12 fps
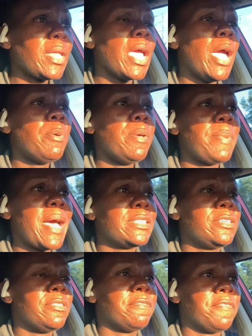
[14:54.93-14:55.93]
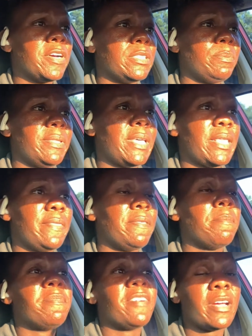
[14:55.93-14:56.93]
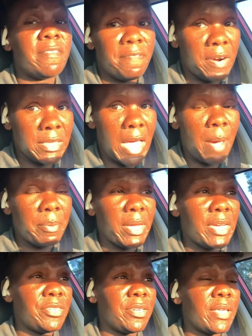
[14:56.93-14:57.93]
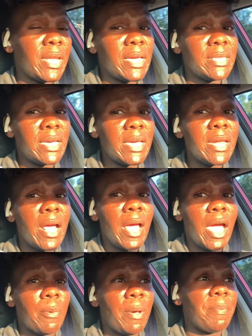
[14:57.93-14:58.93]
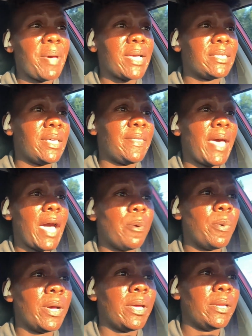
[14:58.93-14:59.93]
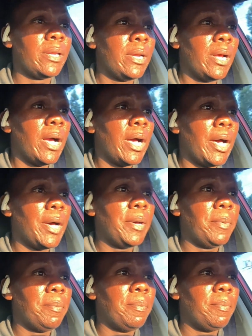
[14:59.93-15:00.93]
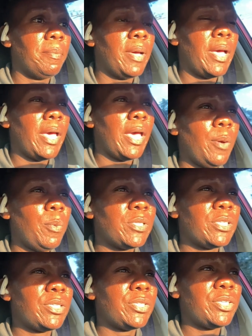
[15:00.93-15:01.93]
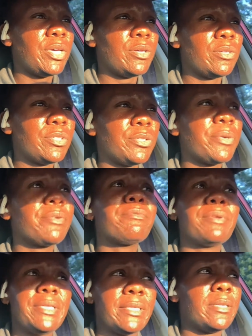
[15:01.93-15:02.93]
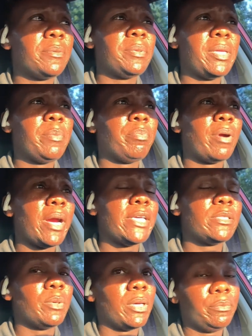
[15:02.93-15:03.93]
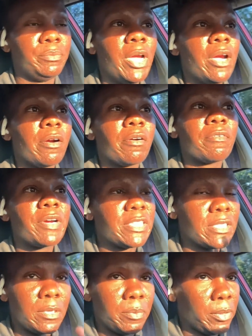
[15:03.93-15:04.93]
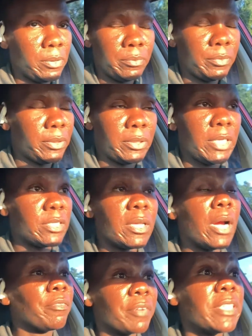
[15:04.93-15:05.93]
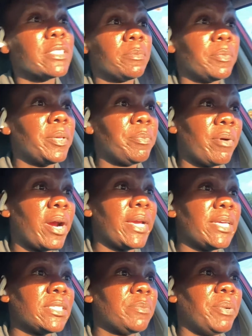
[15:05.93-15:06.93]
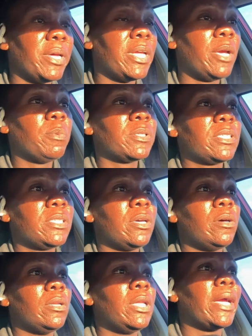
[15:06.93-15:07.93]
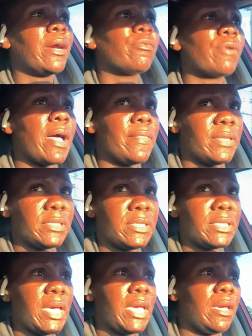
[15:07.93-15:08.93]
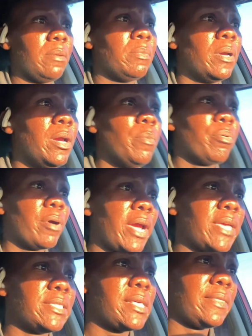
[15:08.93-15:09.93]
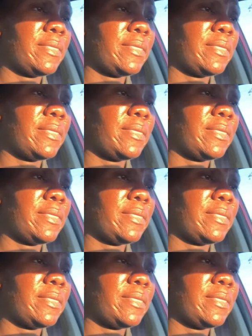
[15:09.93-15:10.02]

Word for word: I went back to the first one that the very first application that I did. I went back to that one. Um, was still sort of reasonably priced. Well, reasonable. It's not reasonably priced, but it was still like around the same price that